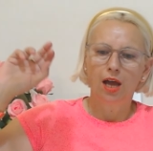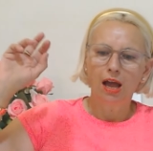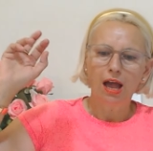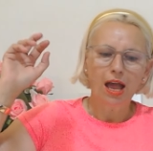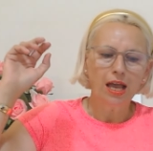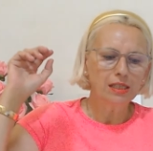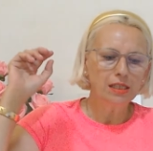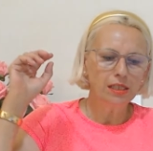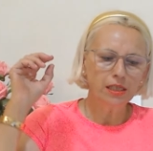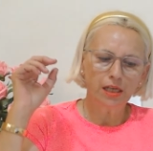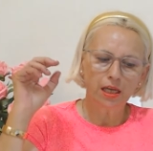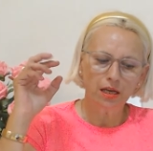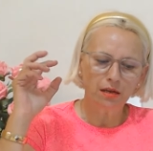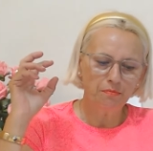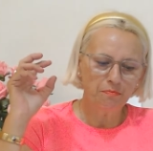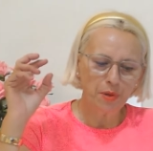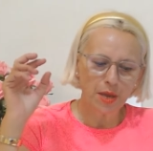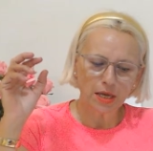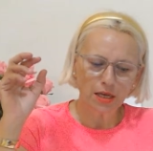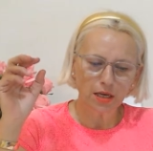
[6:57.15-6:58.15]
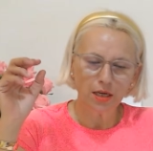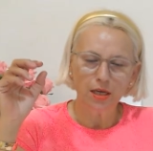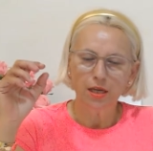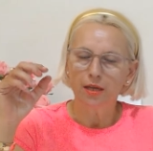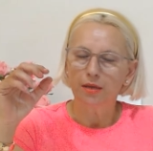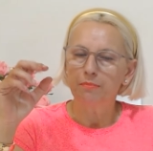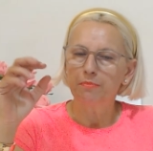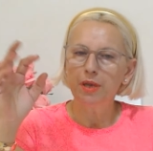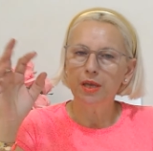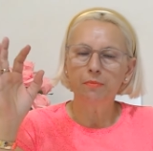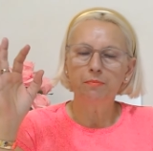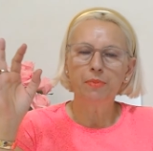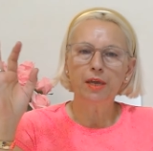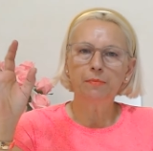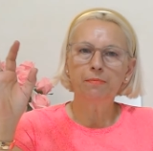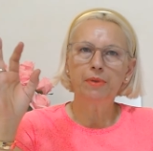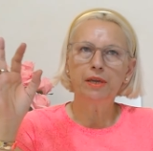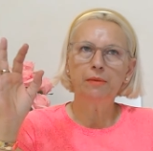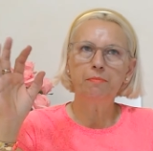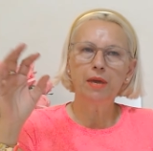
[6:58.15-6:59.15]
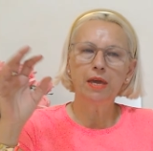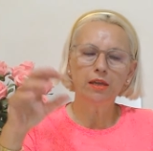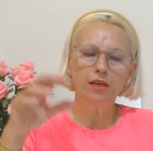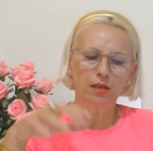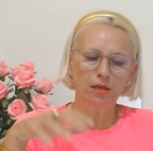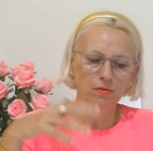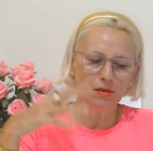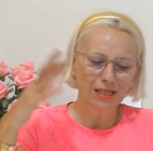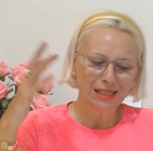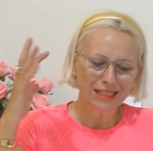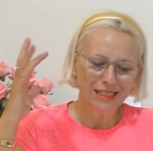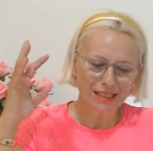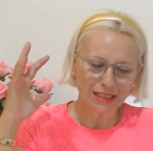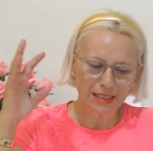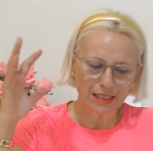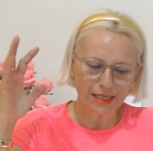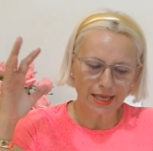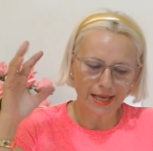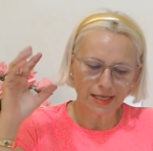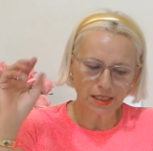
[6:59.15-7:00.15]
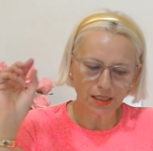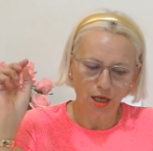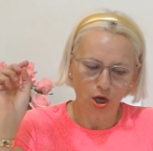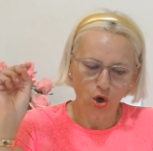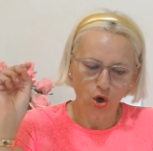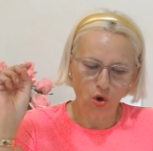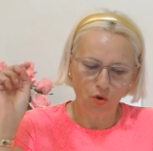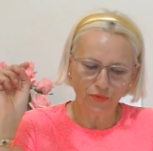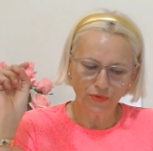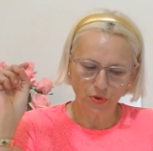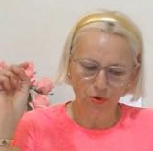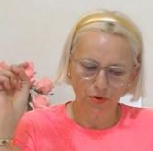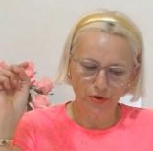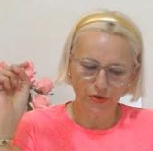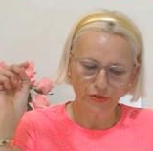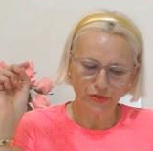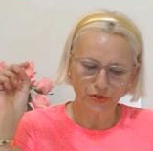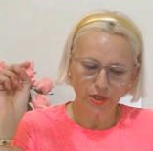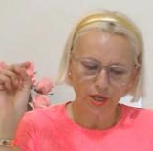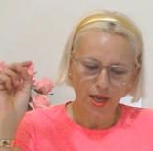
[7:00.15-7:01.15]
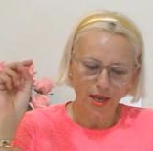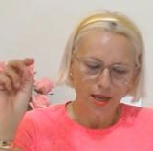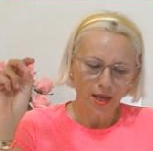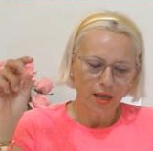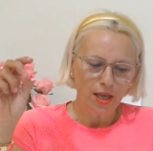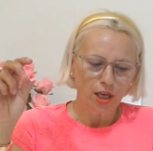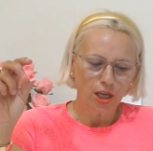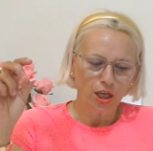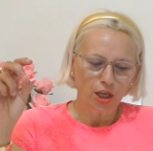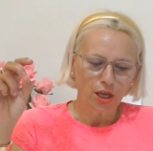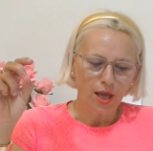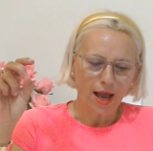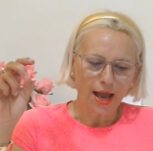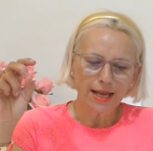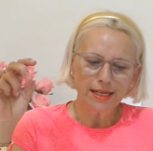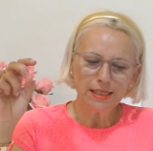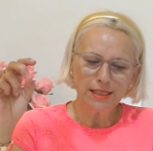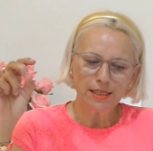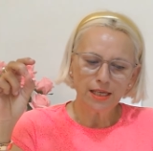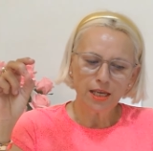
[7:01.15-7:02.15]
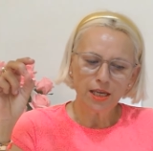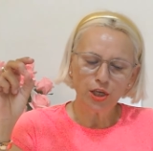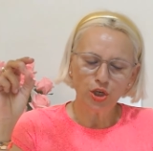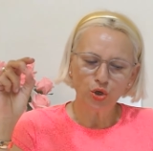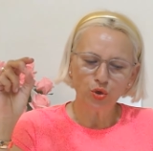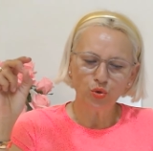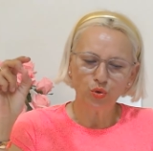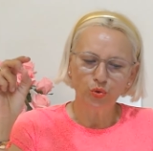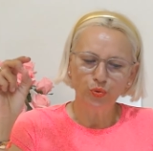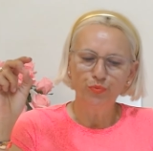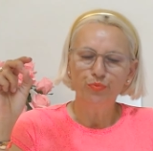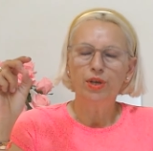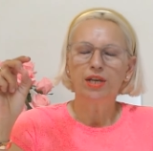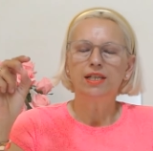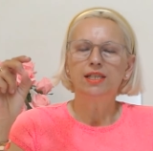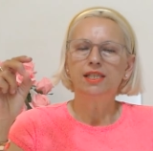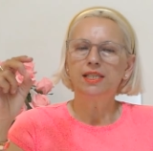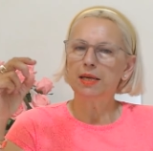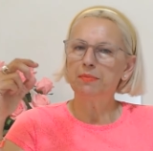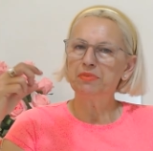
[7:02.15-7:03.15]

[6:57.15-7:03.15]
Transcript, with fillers: I see like a big, big, big, big, big, you know, success of yours. I see you, some